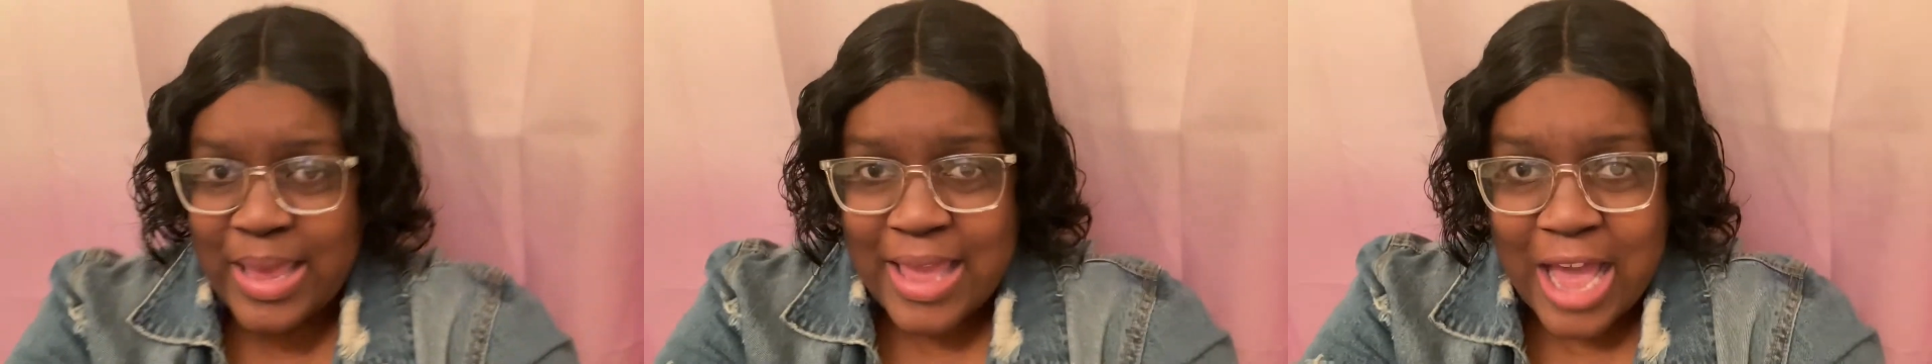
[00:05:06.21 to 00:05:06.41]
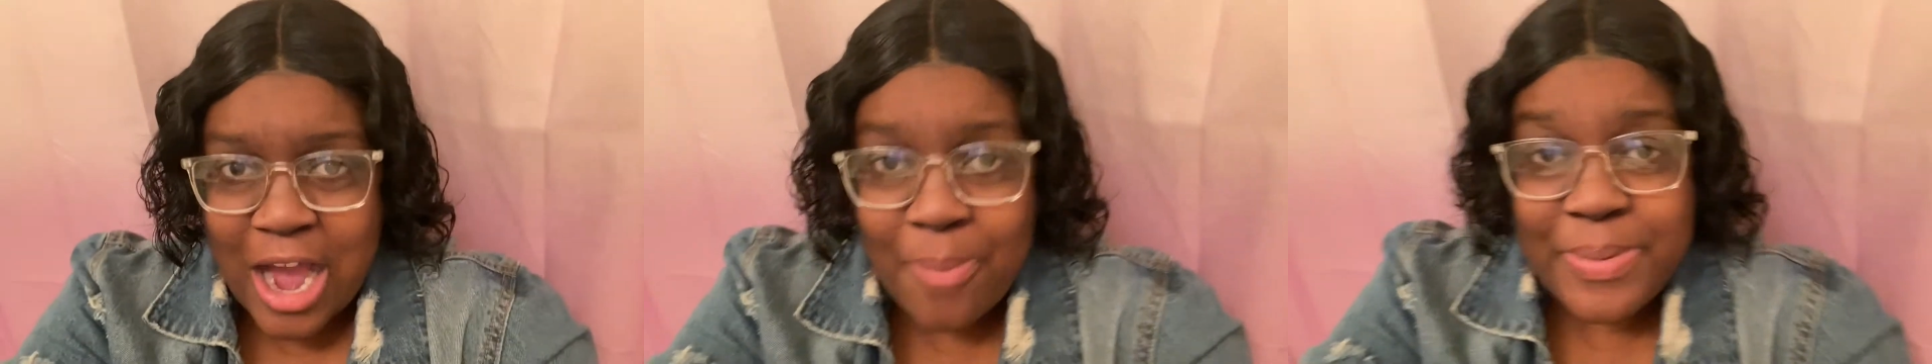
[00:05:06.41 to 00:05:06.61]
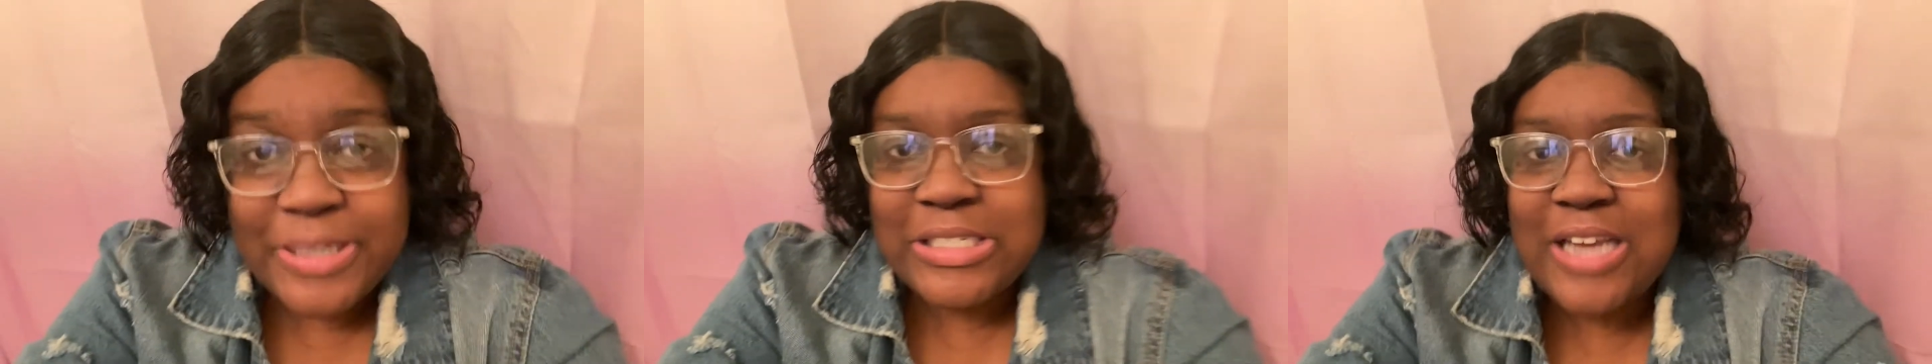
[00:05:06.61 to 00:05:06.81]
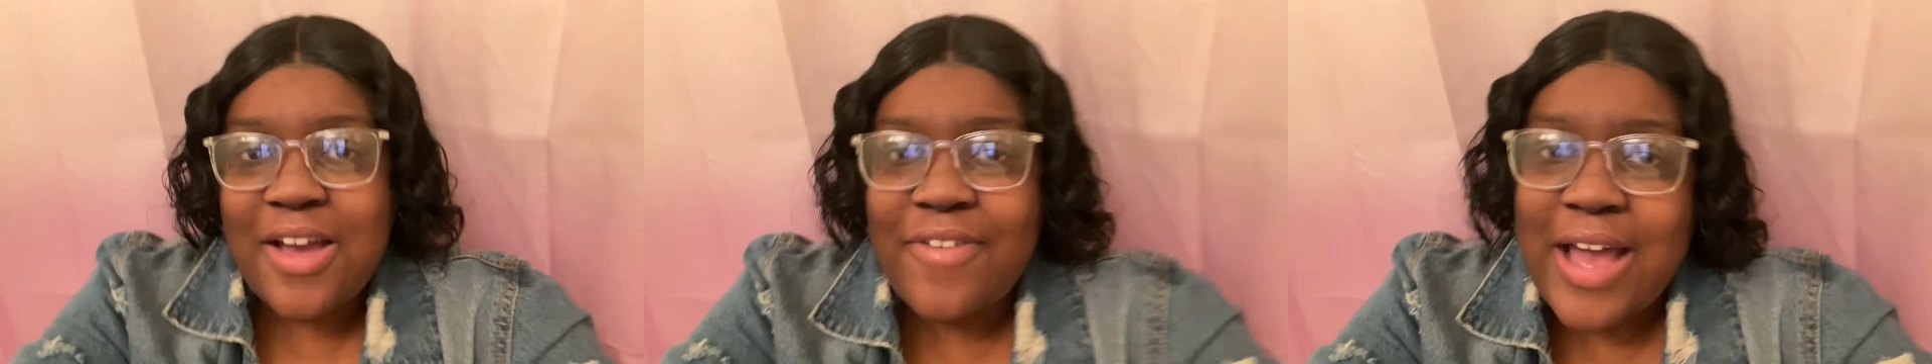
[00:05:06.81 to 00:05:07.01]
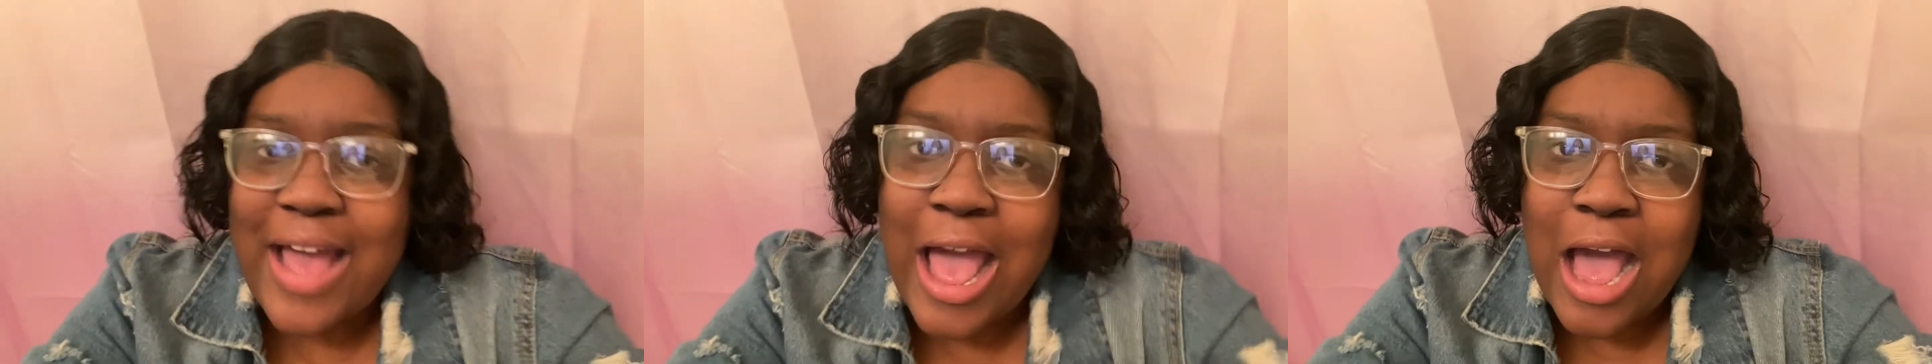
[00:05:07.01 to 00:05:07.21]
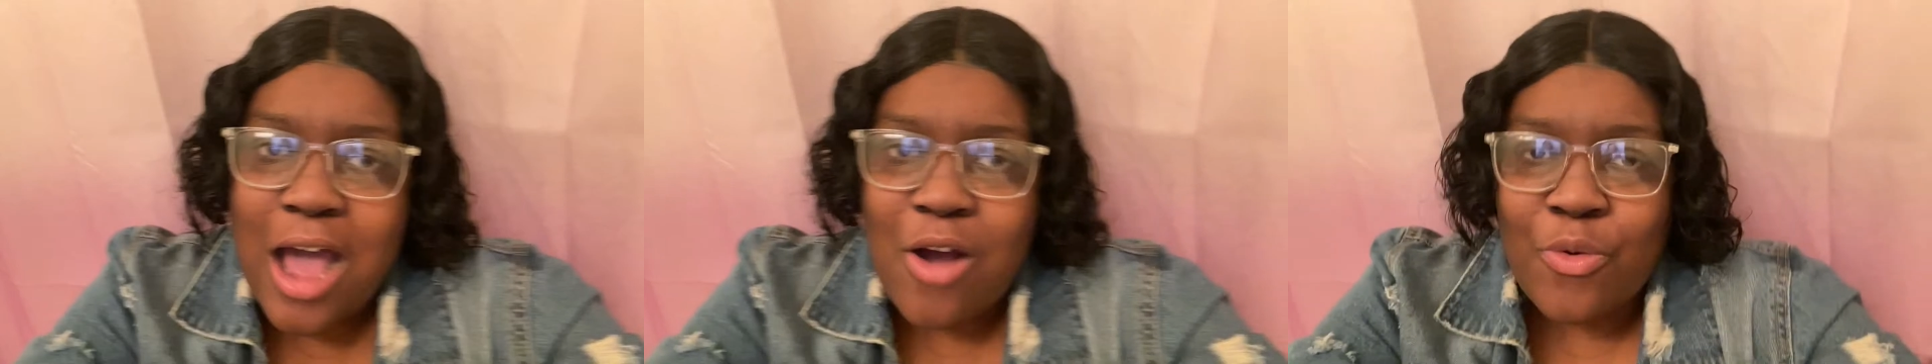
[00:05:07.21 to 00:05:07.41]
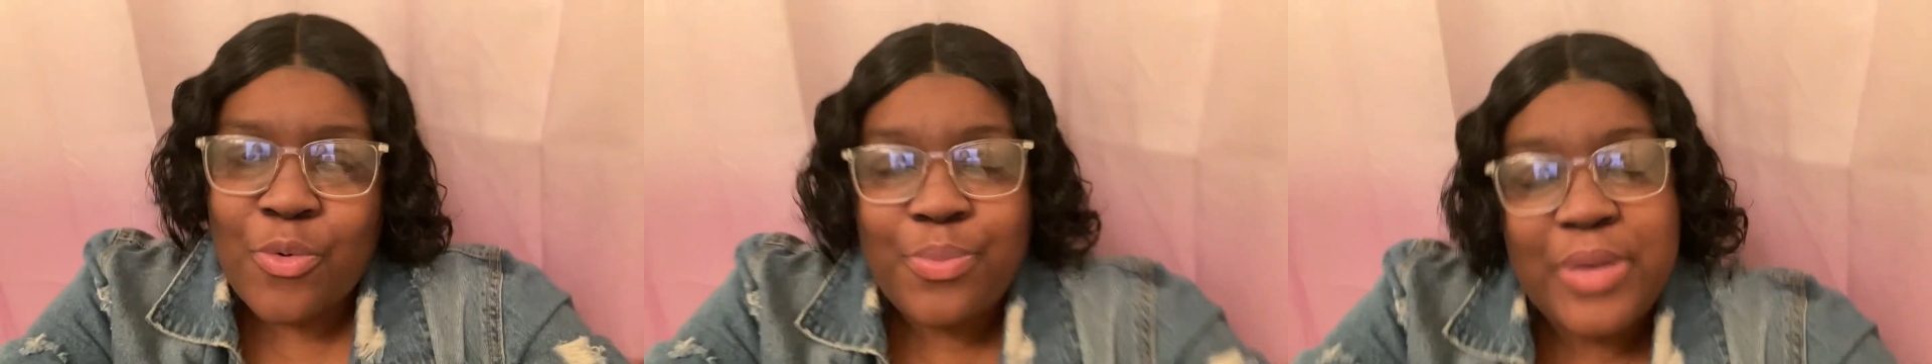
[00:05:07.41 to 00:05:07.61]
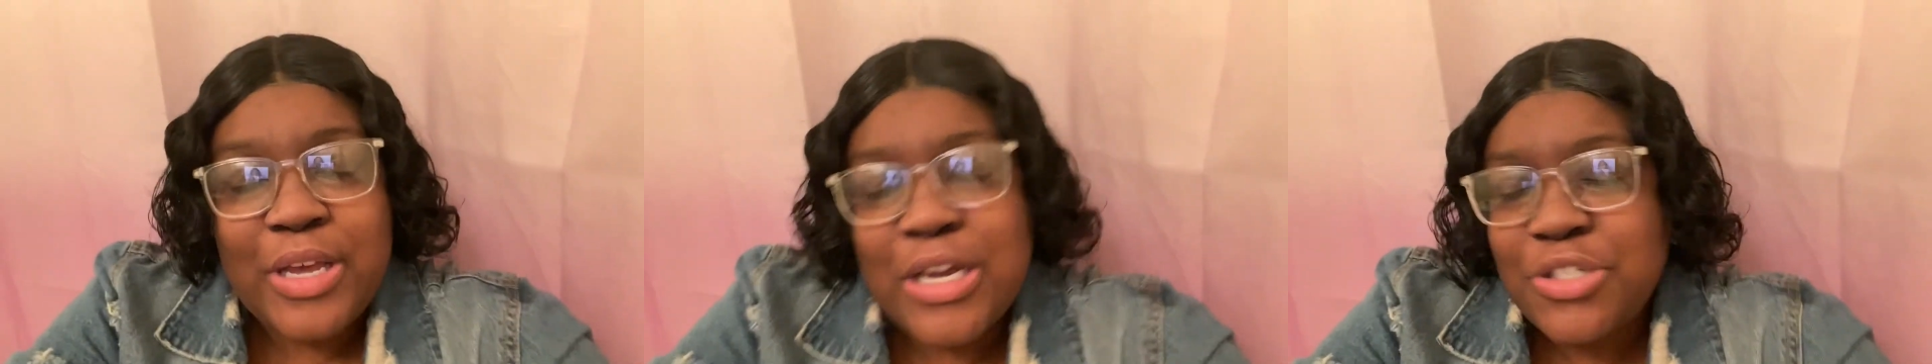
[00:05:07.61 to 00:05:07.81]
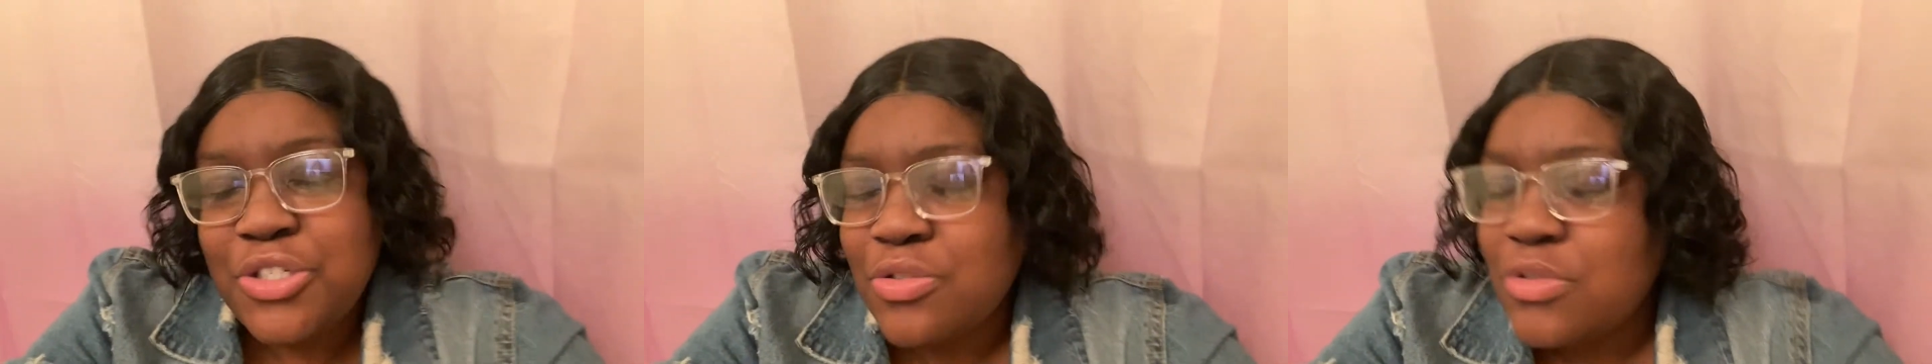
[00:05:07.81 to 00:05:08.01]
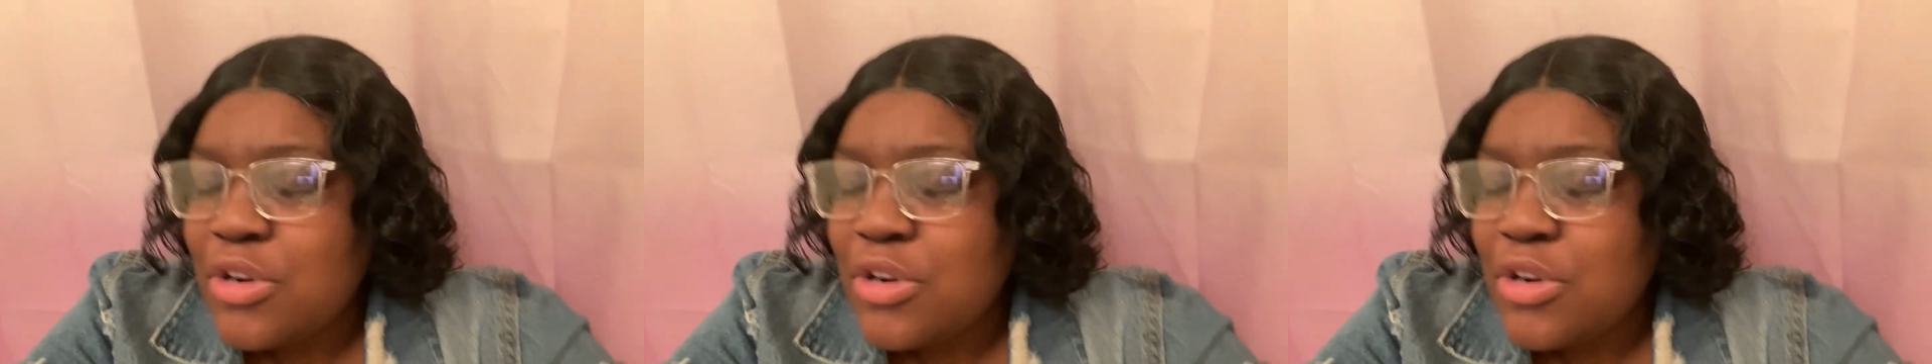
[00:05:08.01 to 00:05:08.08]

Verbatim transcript: help each other out, because you